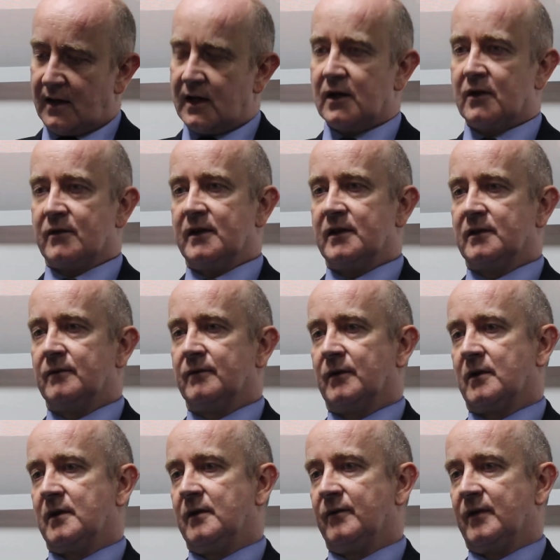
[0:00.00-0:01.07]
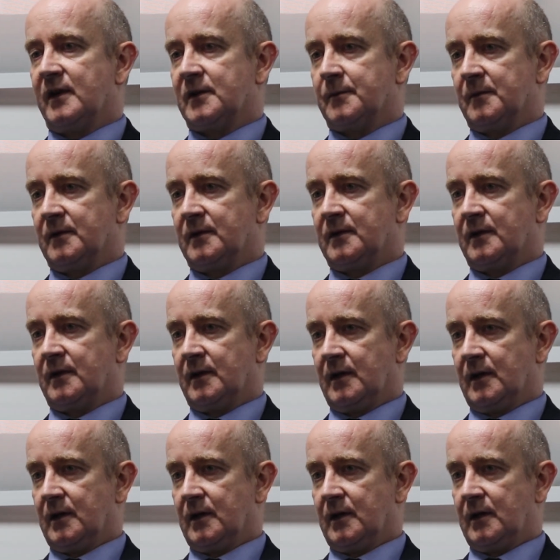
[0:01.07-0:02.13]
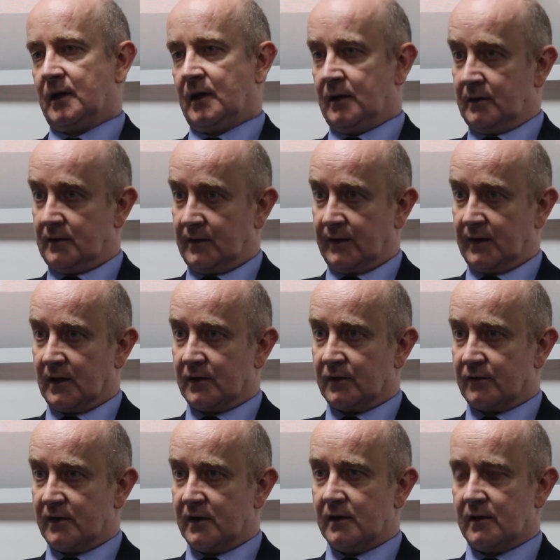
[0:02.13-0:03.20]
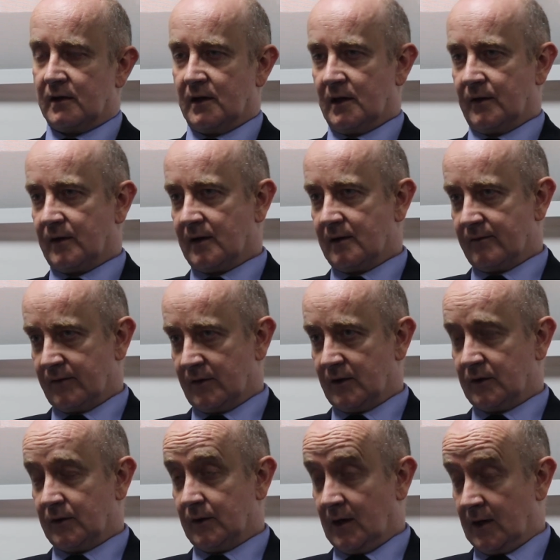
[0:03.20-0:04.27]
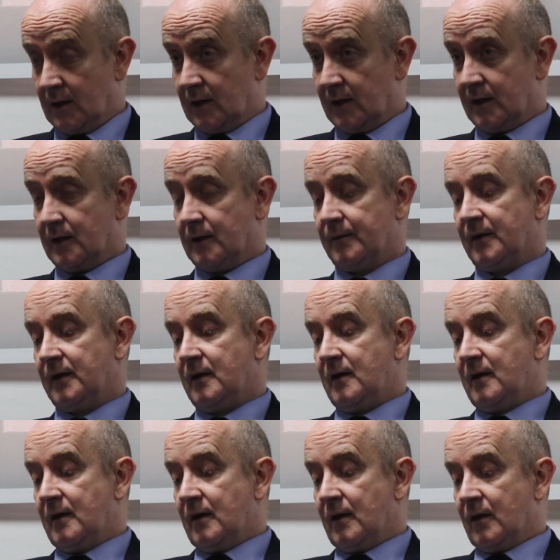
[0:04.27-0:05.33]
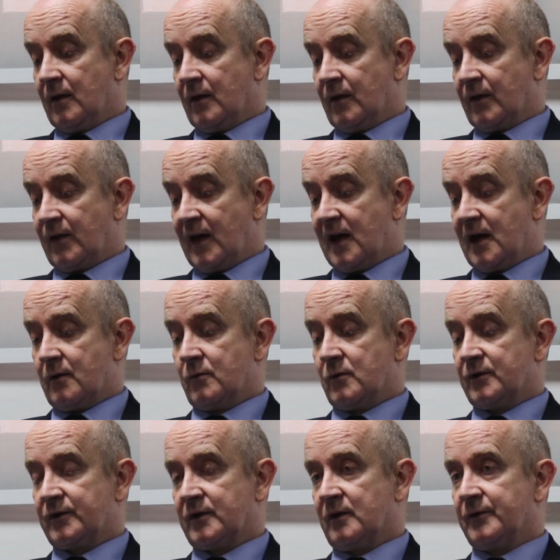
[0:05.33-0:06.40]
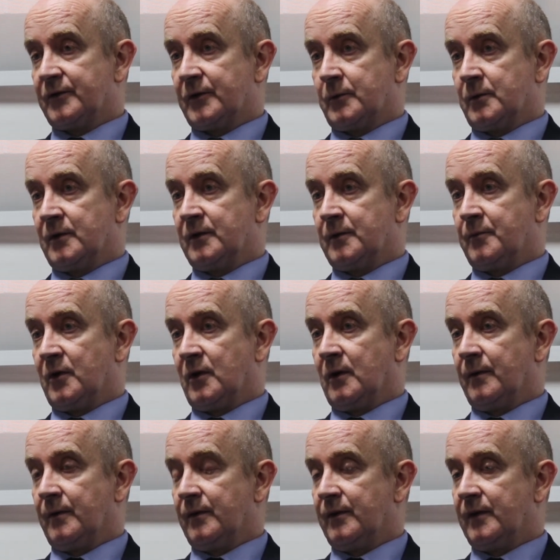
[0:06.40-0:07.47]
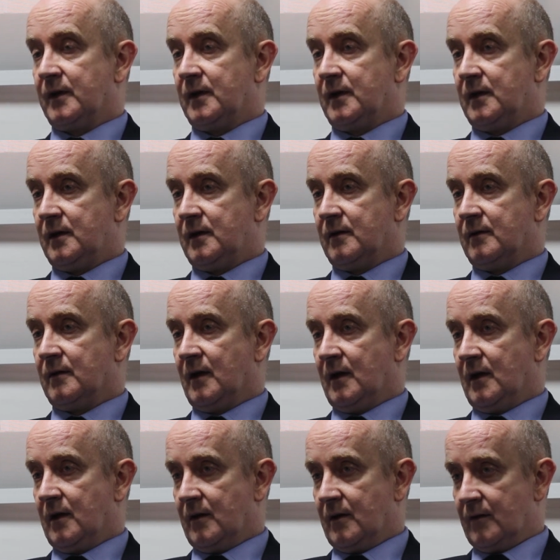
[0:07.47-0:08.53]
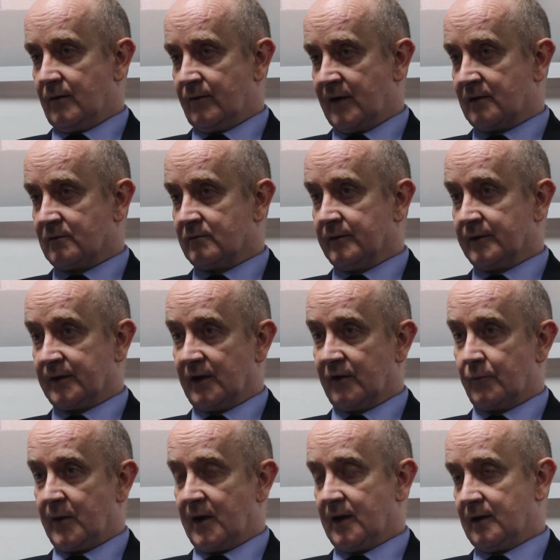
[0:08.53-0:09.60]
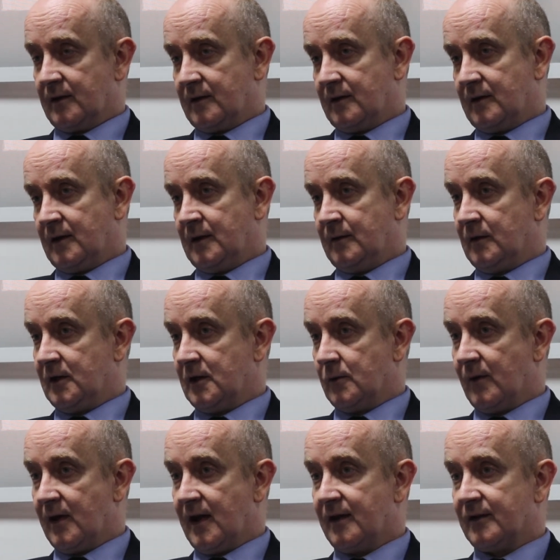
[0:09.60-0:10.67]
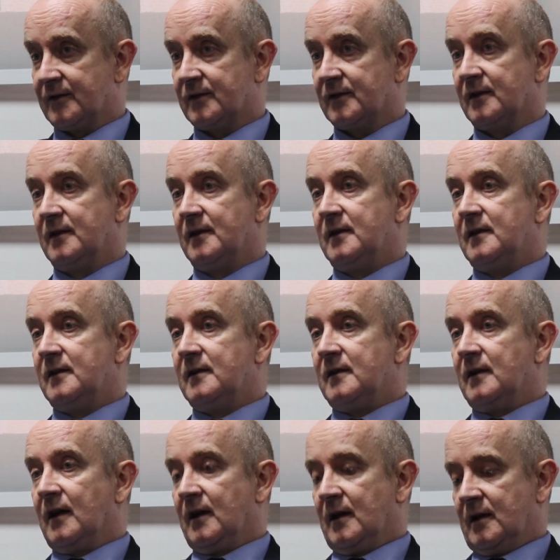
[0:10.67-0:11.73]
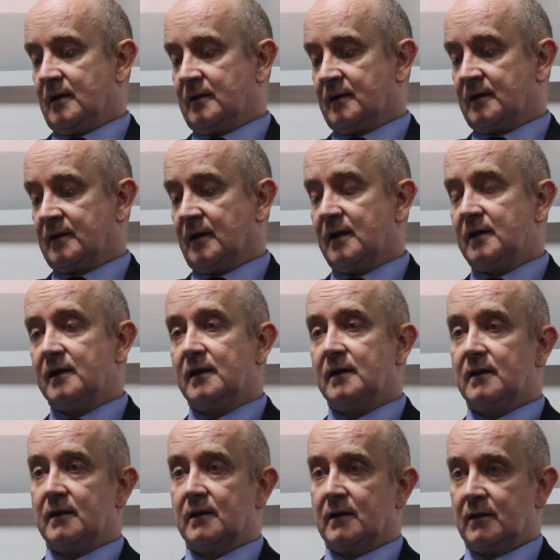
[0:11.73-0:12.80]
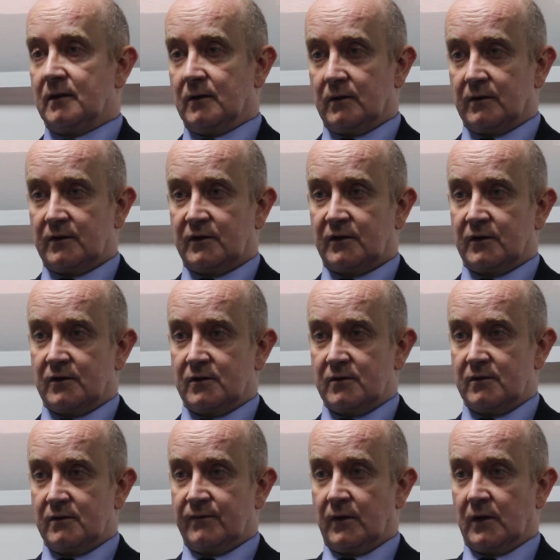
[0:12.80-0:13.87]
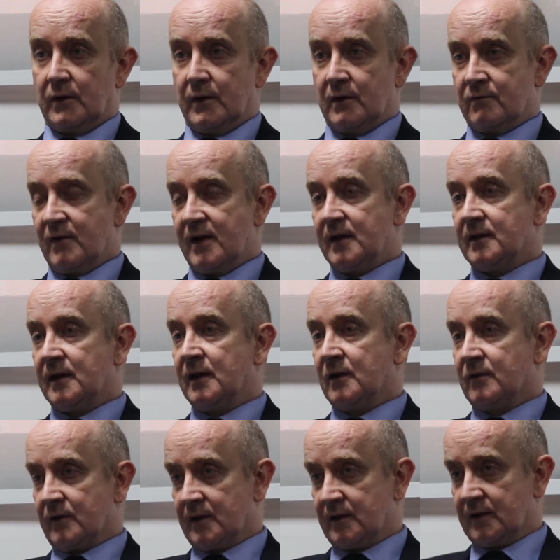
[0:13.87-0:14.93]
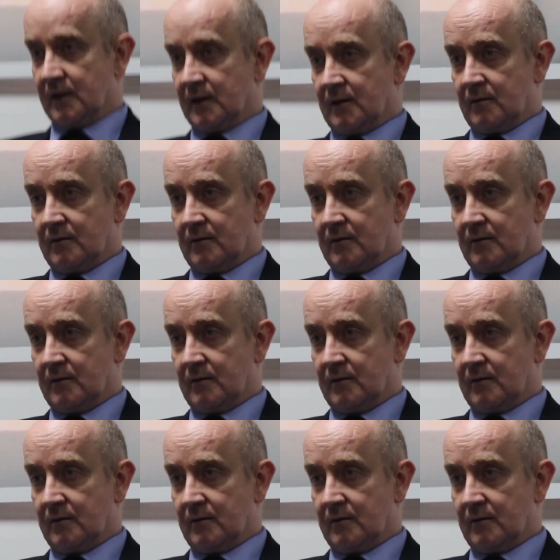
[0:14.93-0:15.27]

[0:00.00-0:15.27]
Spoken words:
increase in foreign investment into the country that I referred to earlier. That was consequent upon the Federal Reserve Bank in the US deciding not to follow a rate increase